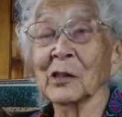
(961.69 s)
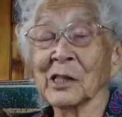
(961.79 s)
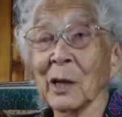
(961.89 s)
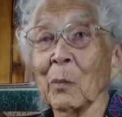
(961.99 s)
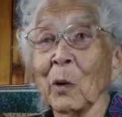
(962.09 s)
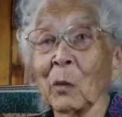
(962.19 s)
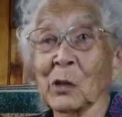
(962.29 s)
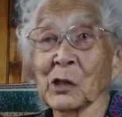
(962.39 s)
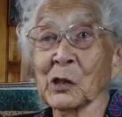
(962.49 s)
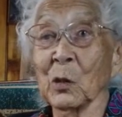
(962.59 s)
Same way
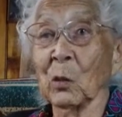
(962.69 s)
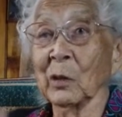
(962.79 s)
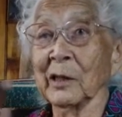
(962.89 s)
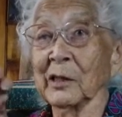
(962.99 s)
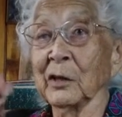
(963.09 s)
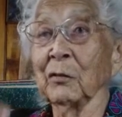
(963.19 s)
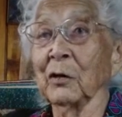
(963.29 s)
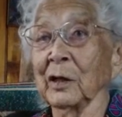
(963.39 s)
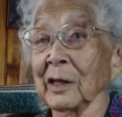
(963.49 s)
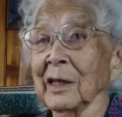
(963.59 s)
with snow, in
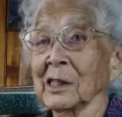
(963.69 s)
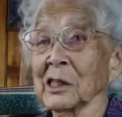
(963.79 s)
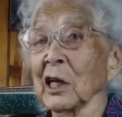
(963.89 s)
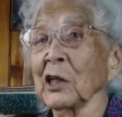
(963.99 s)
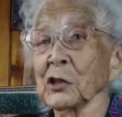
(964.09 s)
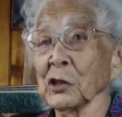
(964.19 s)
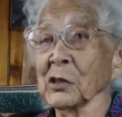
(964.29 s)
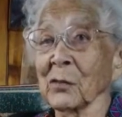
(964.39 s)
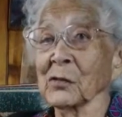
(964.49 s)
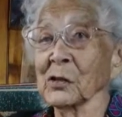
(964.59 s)
different
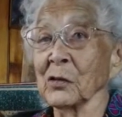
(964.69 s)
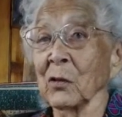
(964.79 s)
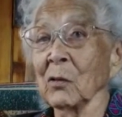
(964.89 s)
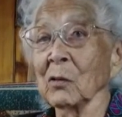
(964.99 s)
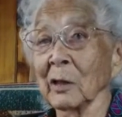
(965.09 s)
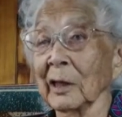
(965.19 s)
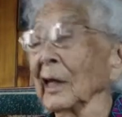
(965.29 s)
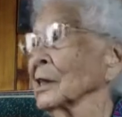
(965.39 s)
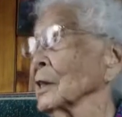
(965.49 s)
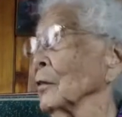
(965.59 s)
stages of snow, it
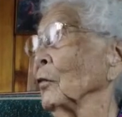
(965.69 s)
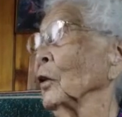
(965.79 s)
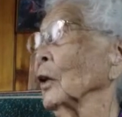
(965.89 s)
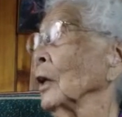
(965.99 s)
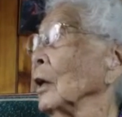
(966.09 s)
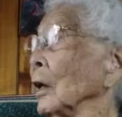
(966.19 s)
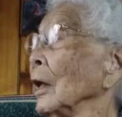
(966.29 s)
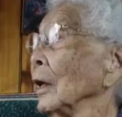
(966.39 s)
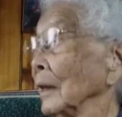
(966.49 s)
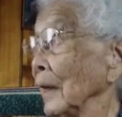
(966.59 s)
has different
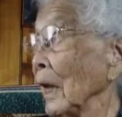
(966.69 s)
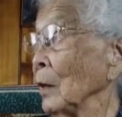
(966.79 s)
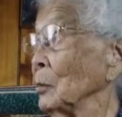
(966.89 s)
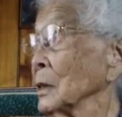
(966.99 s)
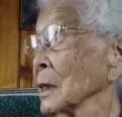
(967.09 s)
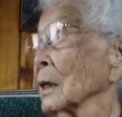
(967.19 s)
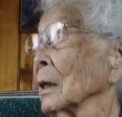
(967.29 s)
names.